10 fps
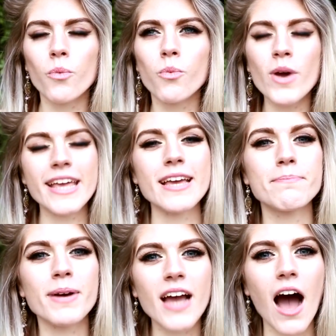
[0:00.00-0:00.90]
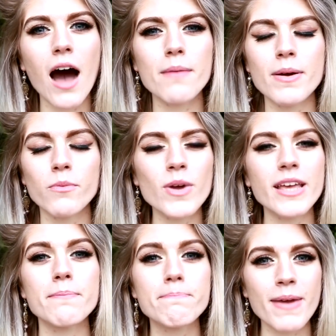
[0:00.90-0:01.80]
we can become and we
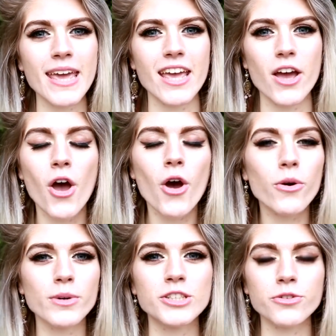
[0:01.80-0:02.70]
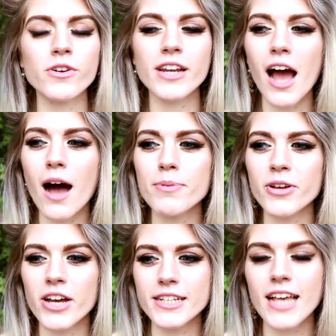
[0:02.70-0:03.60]
can be who we truly are,
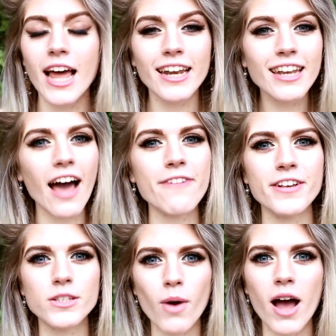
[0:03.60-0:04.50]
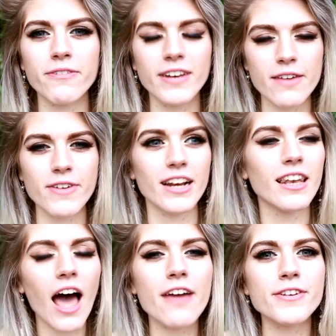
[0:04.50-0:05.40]
because life is worth
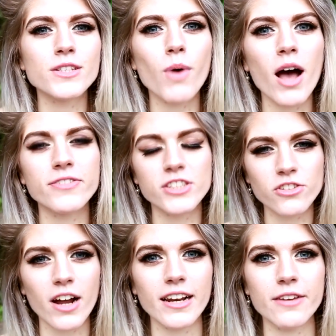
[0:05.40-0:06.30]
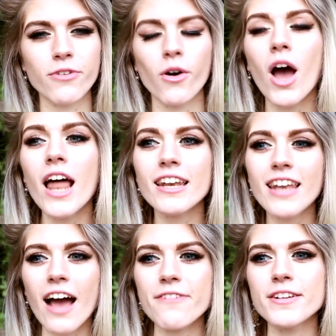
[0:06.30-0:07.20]
living, life is worth struggling for,
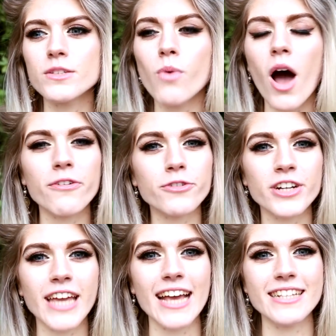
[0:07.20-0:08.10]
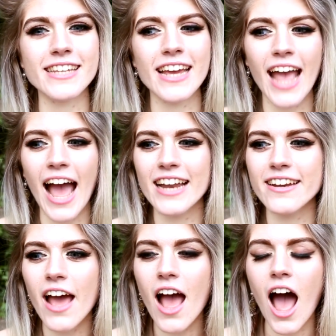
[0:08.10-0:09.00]
life is worth creating.
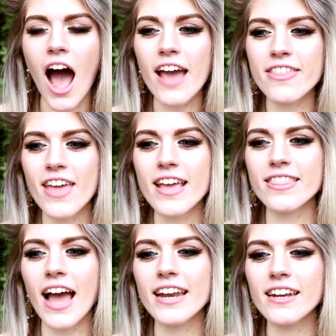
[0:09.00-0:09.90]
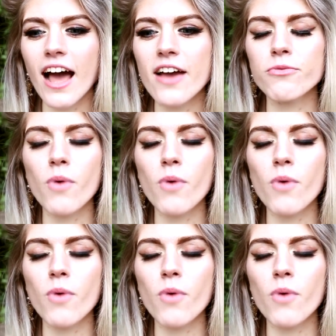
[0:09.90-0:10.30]
And I think that in life,